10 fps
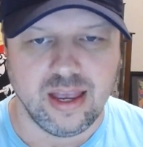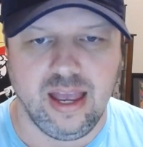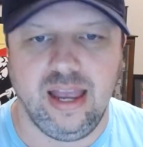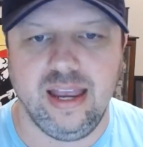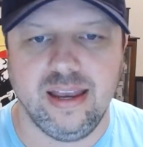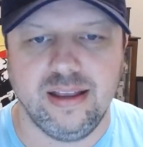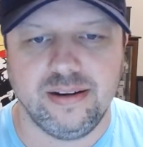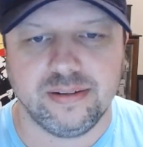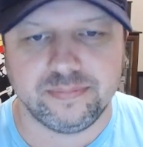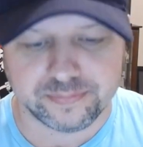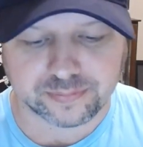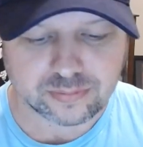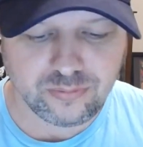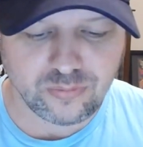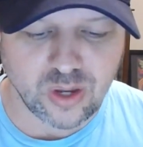And
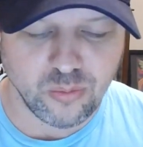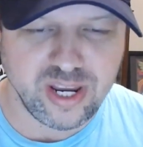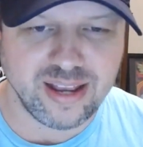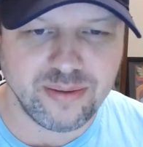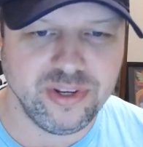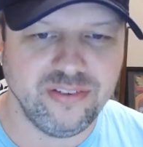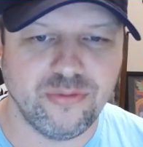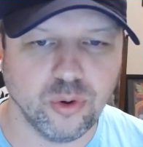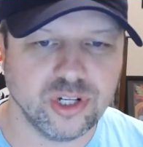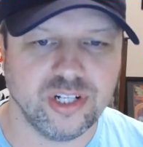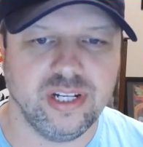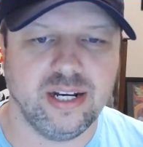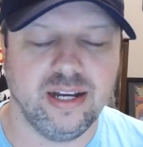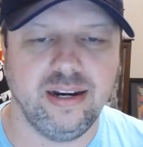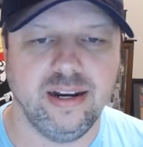we had been
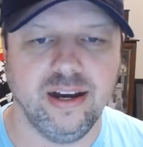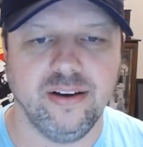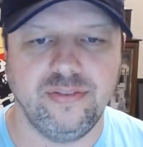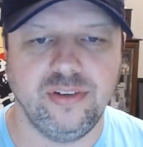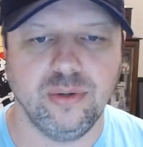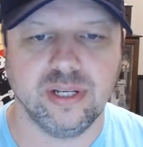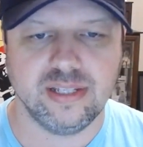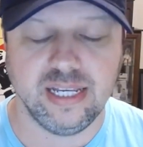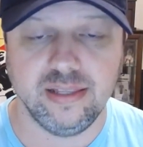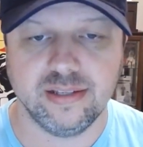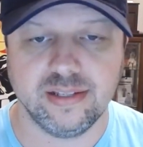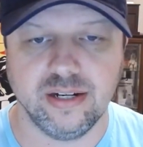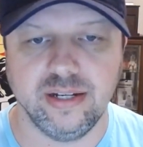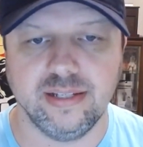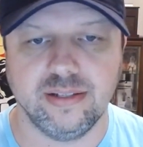fortunate enough to extend the series